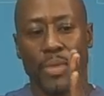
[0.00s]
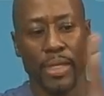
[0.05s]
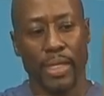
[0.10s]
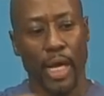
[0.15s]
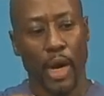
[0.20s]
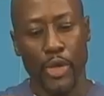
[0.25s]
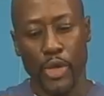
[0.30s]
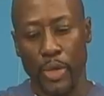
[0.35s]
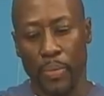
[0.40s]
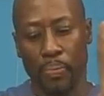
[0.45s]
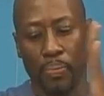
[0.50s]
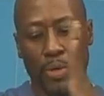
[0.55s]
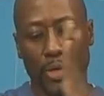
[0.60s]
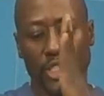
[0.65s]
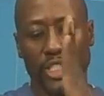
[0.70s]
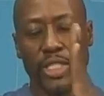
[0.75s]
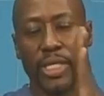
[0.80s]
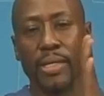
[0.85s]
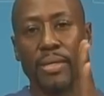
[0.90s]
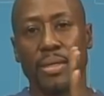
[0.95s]
Now you're
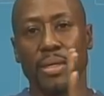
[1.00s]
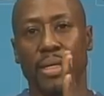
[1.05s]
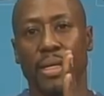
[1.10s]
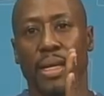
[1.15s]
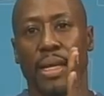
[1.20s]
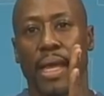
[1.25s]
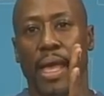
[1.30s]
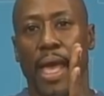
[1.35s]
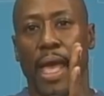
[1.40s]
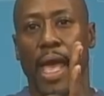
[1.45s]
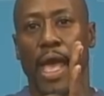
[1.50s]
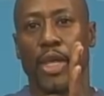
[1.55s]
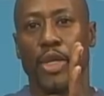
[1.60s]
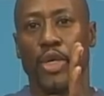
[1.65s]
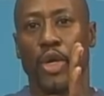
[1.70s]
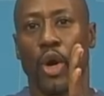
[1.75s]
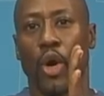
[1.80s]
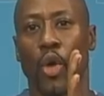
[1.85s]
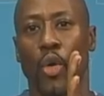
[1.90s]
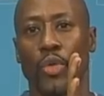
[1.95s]
pushing and
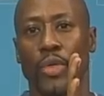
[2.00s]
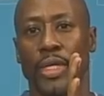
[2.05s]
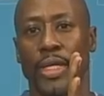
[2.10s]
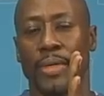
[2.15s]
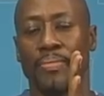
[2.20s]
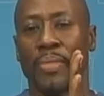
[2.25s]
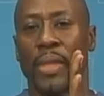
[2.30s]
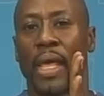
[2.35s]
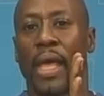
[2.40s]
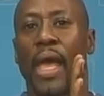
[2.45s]
you're holding.